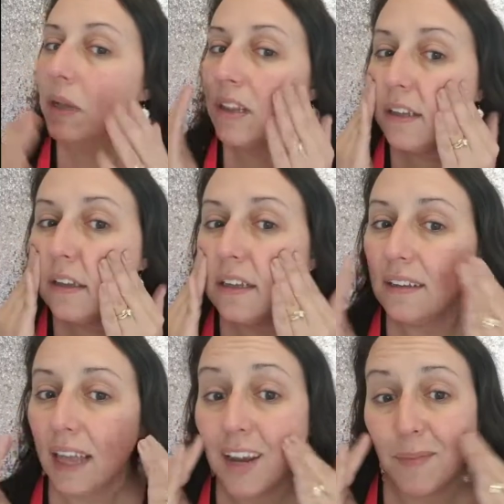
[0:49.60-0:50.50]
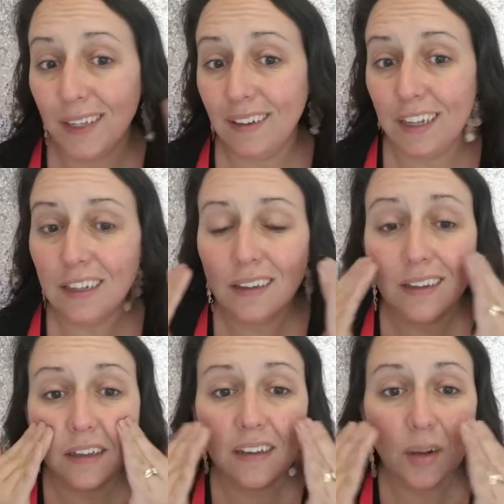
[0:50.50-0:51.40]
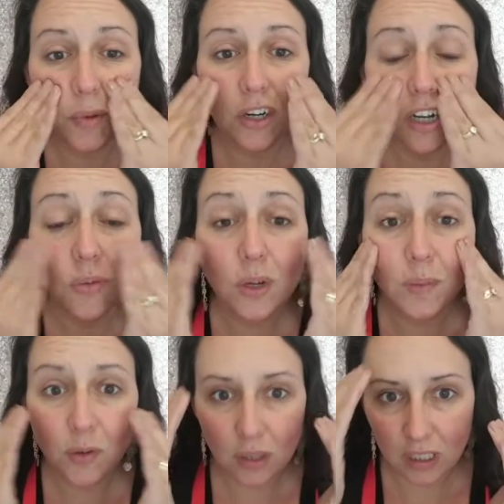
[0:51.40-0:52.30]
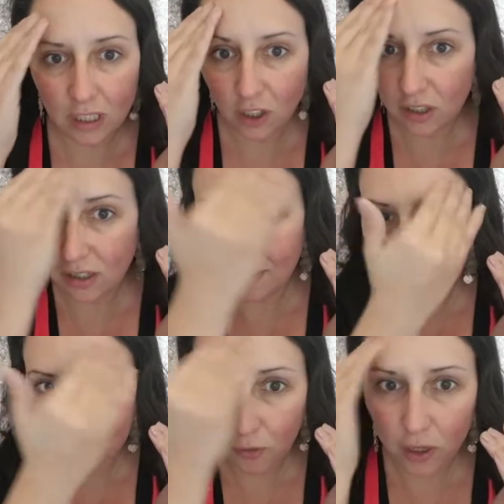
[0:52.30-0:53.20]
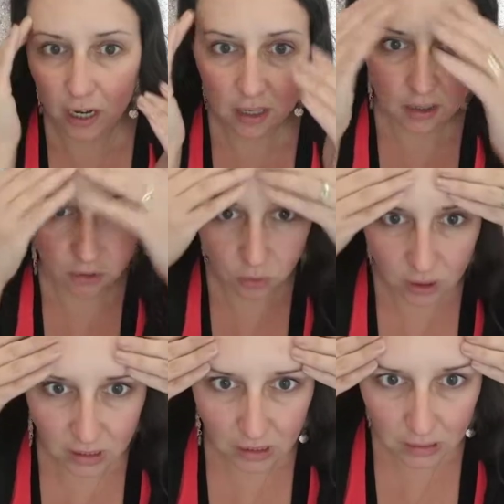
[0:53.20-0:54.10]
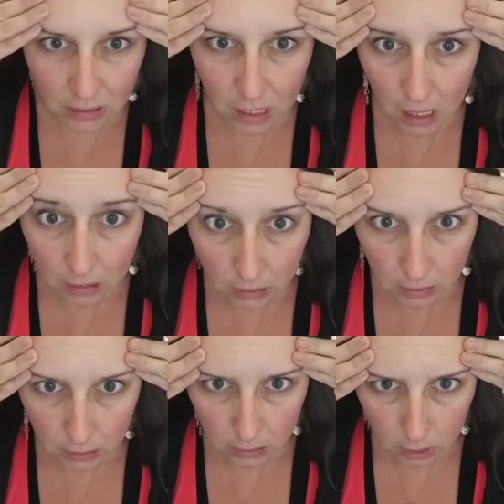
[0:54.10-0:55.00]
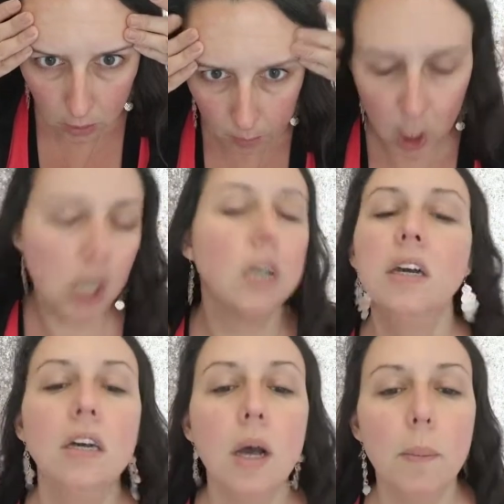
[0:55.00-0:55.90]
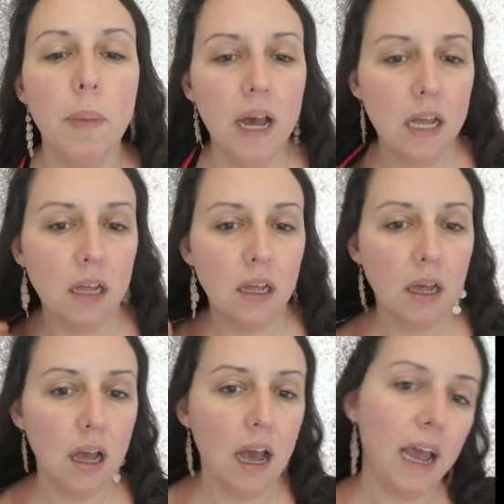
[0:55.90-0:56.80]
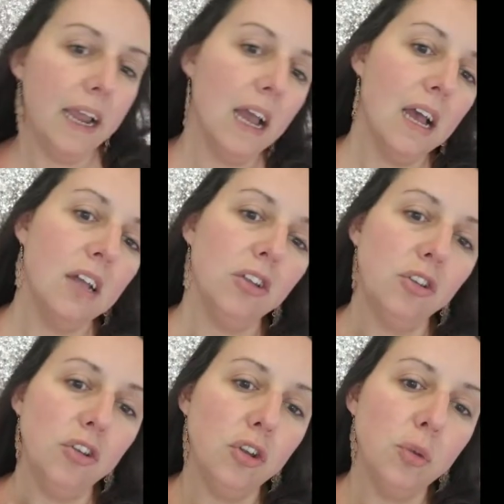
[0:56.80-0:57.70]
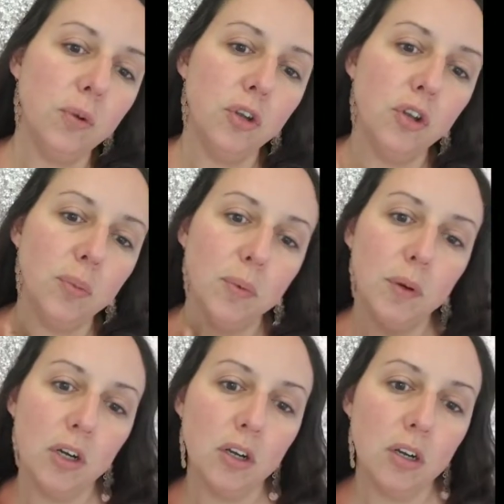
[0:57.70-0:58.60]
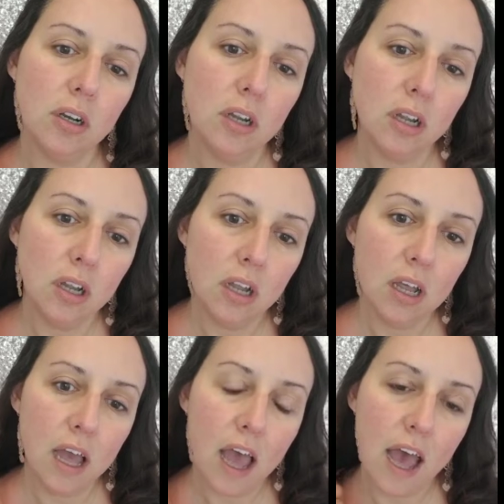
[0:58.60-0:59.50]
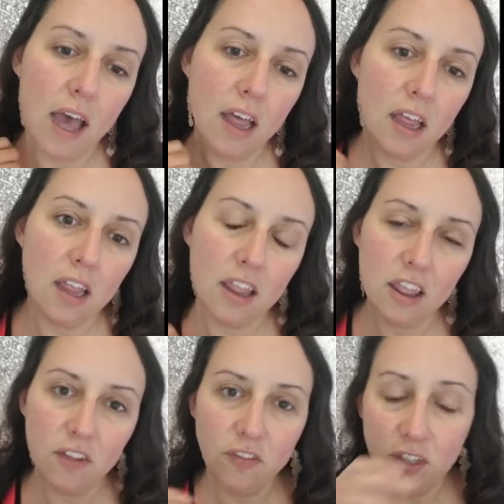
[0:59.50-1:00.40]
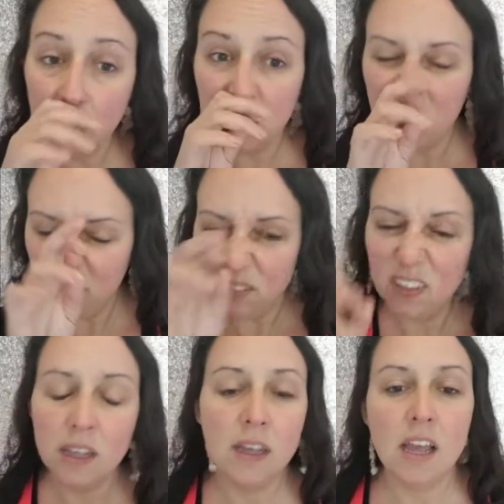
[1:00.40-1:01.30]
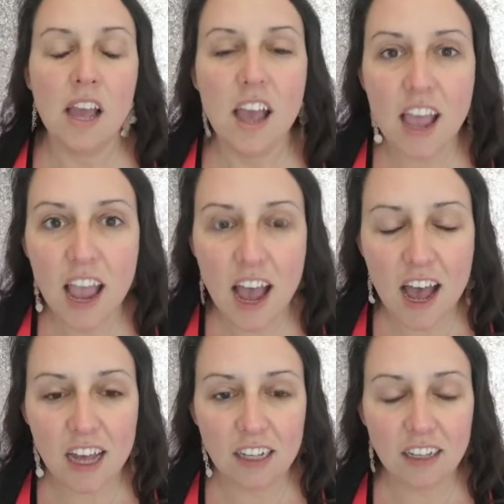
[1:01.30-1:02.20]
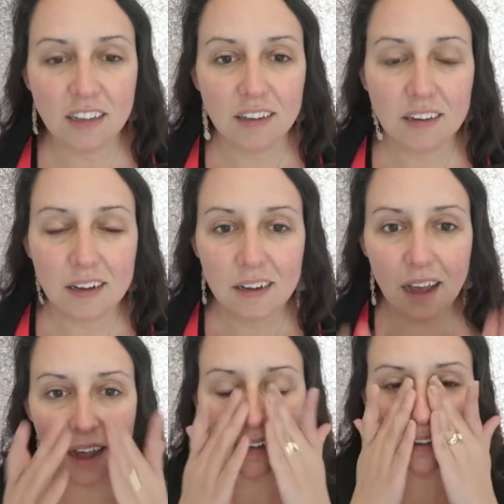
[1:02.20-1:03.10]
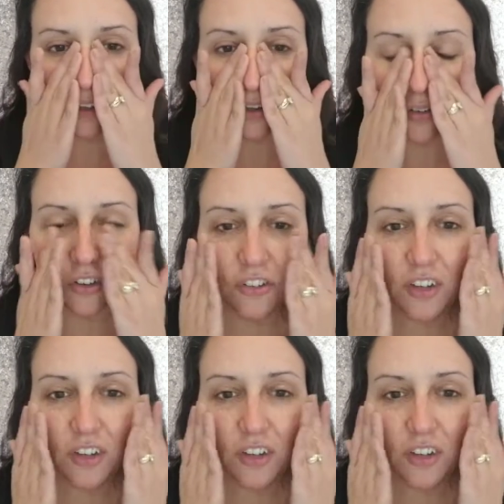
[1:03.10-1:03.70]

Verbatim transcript: but this is like my skin. This isn't sunburn. I just want to be really clear because my forehead, as you can see, no burn. But I got super, super burnt at the field trip. And I just think it's a real